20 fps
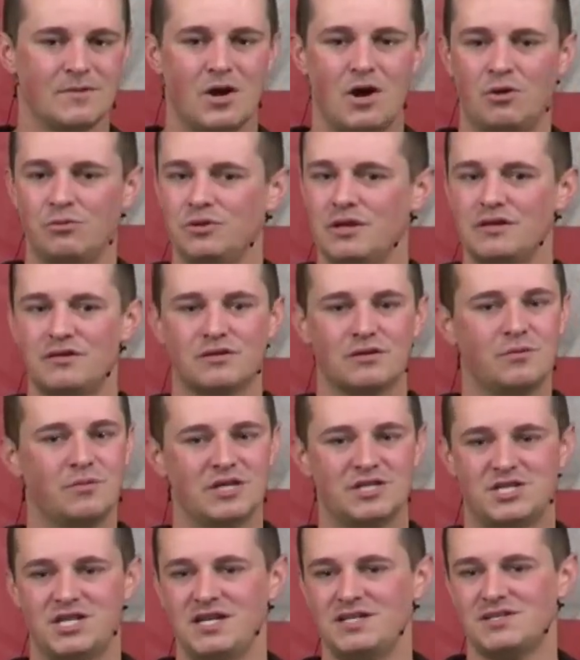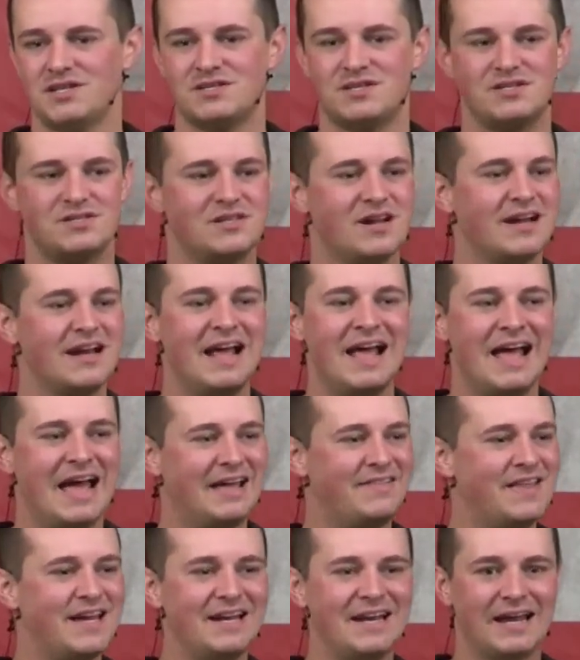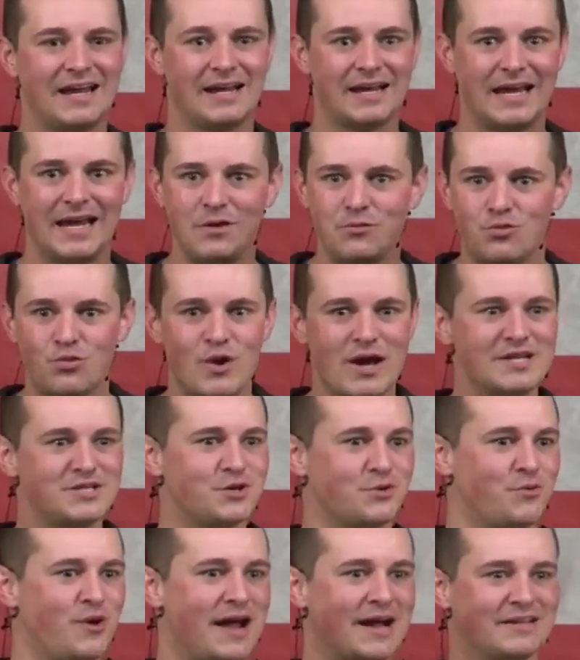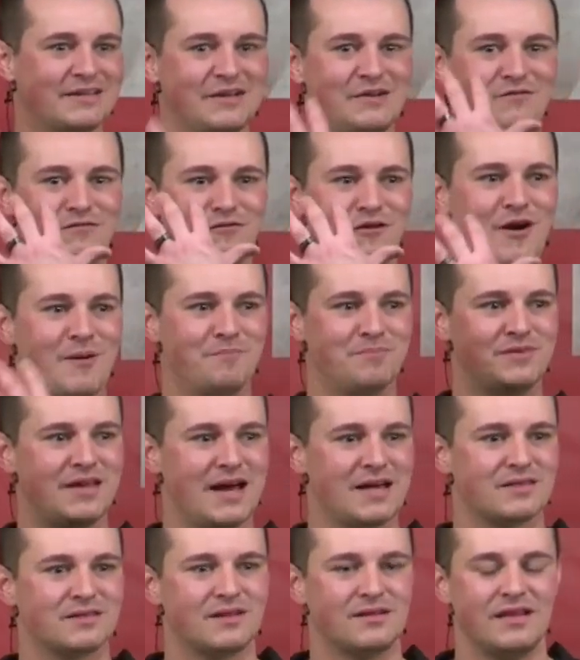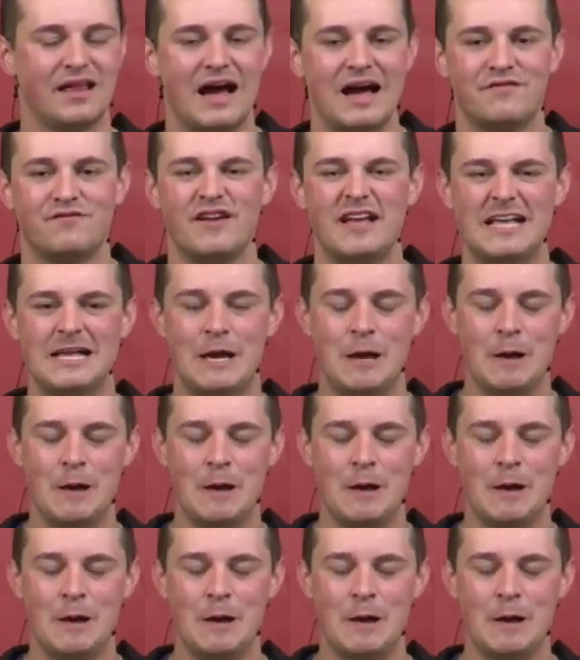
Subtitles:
Only through what Jesus has done. And then he resurrected from death to life,